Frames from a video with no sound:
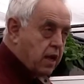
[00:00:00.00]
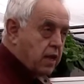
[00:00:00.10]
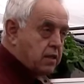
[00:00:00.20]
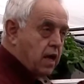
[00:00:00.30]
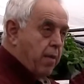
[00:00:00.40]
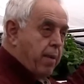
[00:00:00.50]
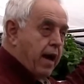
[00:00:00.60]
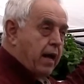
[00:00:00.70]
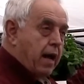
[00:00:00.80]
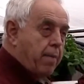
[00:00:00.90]
It's not
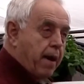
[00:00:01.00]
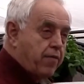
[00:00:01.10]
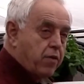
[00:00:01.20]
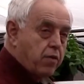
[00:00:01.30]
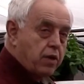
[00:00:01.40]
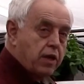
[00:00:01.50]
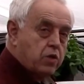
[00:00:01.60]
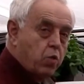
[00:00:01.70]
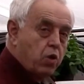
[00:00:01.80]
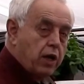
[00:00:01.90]
back up after the root
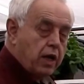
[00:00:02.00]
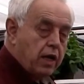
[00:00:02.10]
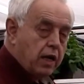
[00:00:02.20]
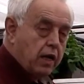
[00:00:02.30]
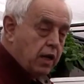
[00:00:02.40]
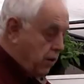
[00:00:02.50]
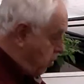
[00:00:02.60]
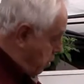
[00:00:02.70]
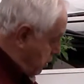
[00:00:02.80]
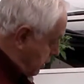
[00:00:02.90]
gets woody,
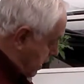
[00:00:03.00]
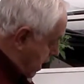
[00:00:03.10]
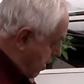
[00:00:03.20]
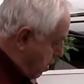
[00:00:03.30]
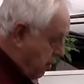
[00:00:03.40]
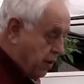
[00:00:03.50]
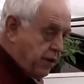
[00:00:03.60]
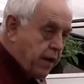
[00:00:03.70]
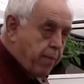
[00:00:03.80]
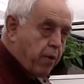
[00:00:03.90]
nor is it down here on the
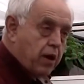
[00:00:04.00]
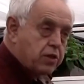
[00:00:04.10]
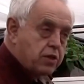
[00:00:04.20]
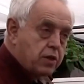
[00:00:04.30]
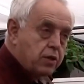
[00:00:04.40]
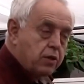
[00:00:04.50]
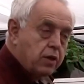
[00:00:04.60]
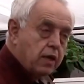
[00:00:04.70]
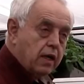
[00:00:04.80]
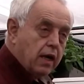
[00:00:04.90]
tip where it's
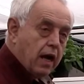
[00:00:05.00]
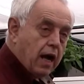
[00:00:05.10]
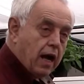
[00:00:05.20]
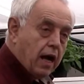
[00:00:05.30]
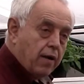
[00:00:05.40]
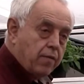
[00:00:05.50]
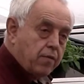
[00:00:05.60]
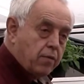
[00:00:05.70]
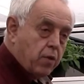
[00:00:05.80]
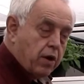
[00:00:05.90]

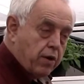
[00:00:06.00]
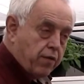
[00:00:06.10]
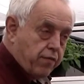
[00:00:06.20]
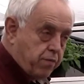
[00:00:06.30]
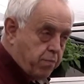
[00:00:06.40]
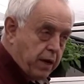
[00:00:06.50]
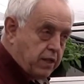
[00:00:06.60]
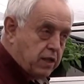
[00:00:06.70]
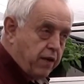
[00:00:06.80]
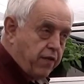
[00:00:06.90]
where you're
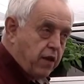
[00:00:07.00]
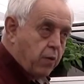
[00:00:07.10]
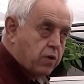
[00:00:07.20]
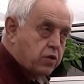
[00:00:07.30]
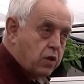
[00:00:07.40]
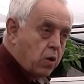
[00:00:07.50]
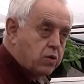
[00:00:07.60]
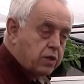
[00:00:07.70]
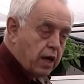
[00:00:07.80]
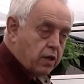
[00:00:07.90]
basically filled with
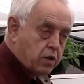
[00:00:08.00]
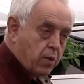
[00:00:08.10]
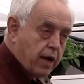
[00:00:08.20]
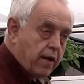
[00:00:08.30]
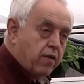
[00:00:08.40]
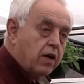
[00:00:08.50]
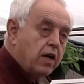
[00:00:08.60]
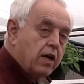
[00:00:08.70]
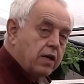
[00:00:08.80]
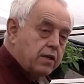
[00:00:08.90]
stone cells or whatever
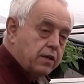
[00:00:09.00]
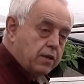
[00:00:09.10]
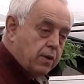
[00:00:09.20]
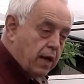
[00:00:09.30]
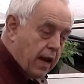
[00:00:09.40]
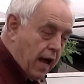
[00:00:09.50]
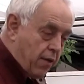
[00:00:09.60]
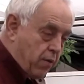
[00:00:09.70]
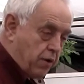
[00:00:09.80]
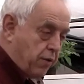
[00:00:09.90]
to allow
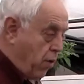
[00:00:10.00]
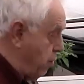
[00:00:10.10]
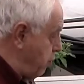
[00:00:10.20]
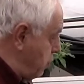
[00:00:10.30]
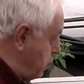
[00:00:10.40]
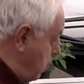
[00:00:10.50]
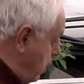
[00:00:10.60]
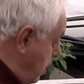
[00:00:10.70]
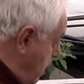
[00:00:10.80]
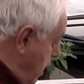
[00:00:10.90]
the root to grow through the
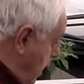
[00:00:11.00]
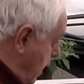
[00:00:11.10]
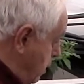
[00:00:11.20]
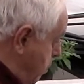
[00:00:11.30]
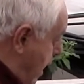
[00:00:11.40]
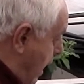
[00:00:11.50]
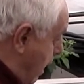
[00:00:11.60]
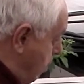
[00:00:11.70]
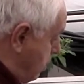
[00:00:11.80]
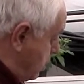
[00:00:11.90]
soil. It's back
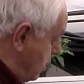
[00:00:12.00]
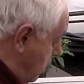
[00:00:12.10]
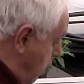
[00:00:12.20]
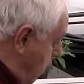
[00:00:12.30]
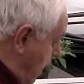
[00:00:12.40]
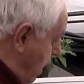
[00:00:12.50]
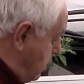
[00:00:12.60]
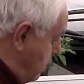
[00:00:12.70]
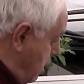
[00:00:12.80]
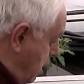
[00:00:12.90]
up just a little
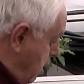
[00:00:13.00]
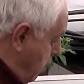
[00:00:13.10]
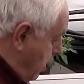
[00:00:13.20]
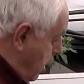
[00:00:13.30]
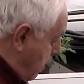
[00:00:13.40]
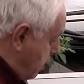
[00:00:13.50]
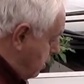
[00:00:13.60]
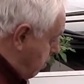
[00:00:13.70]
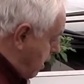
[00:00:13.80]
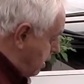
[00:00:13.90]
ways. We call
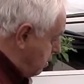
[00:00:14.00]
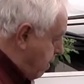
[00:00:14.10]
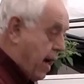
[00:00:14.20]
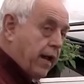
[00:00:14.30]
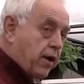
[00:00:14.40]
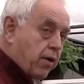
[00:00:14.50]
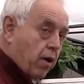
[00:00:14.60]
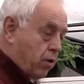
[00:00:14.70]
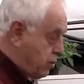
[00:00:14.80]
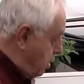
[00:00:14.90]
this the meristematic or
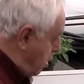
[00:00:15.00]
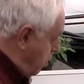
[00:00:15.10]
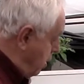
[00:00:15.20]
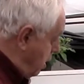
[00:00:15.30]
growth zone.